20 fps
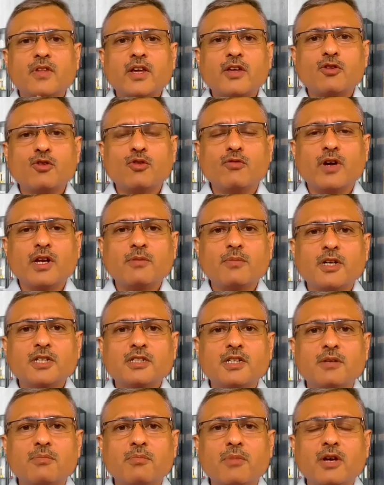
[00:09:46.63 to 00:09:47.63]
Thank you very
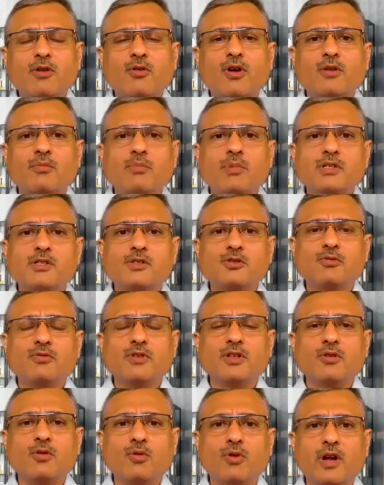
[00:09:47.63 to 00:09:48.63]
much, and may God bless
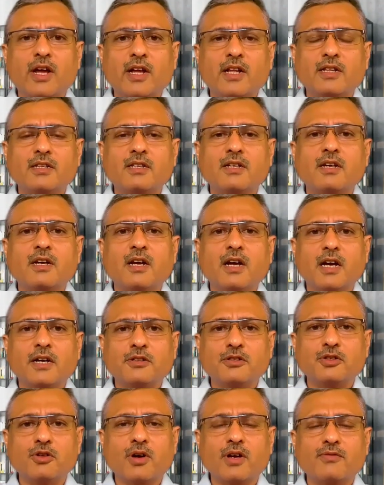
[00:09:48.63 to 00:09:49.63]
you with good health
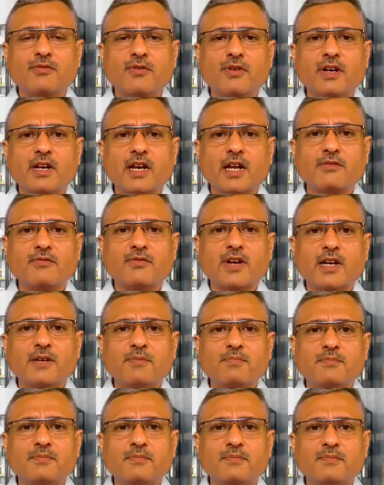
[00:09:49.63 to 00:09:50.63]
and joy for a
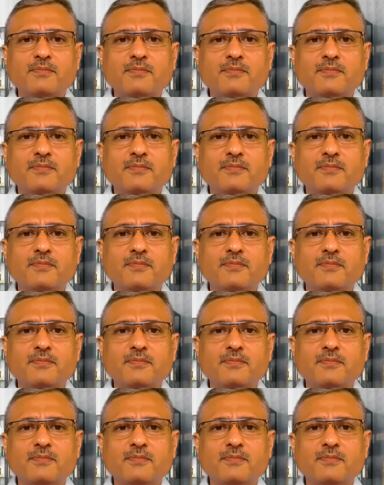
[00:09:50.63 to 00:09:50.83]
lifetime.